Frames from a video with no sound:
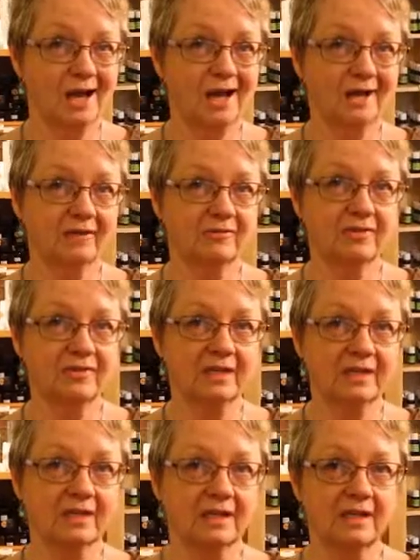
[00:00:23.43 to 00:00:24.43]
Uh,
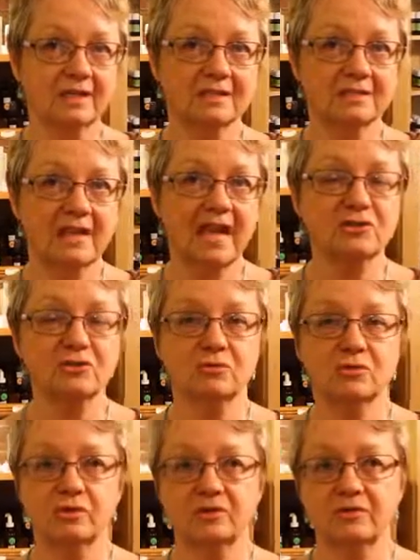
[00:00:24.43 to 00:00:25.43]
everything is
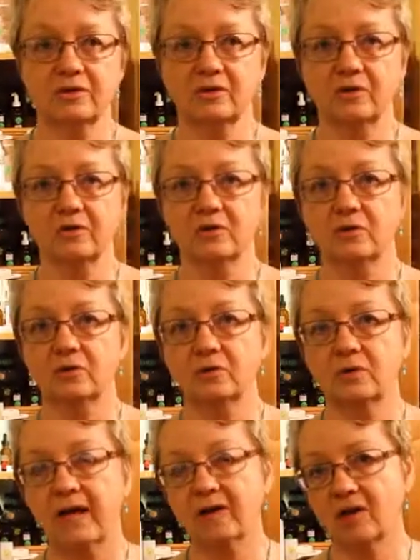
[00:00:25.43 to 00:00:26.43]
natural. There are
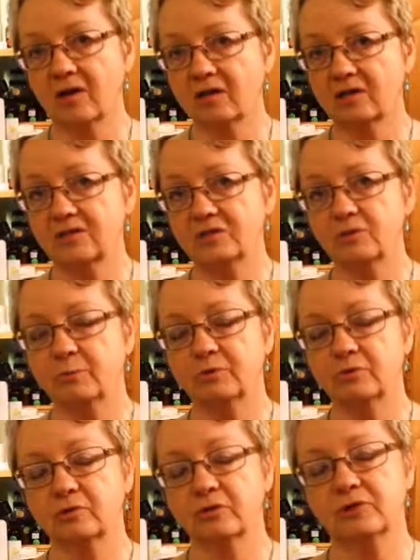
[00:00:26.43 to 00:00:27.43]
no alcohols, no
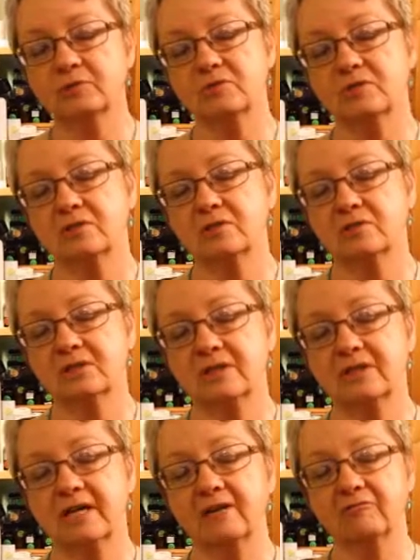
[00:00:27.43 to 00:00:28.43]
petroleums, no
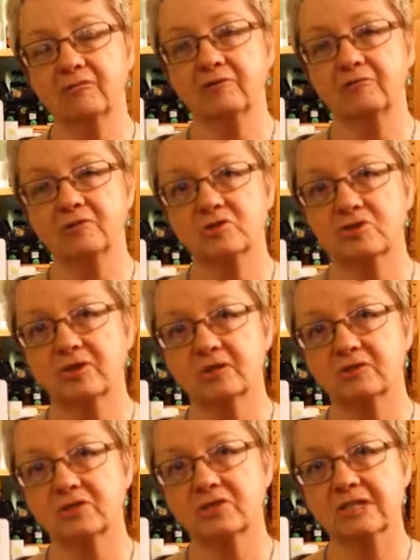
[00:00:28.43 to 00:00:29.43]
synthetic fragrance
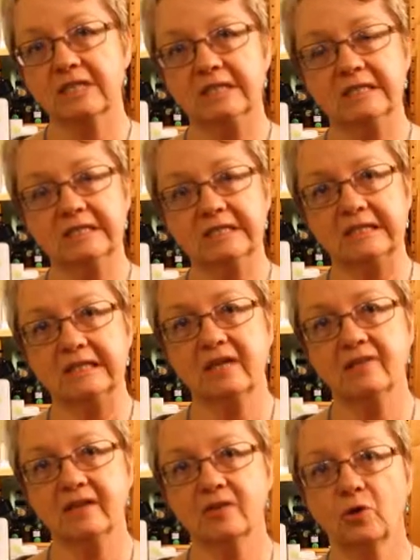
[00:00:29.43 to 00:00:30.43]
oils, and
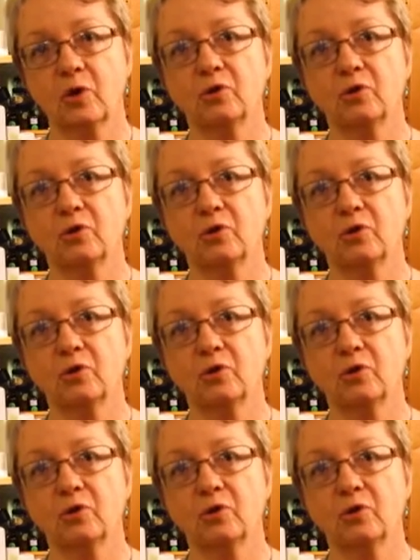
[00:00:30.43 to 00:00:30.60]
anything in the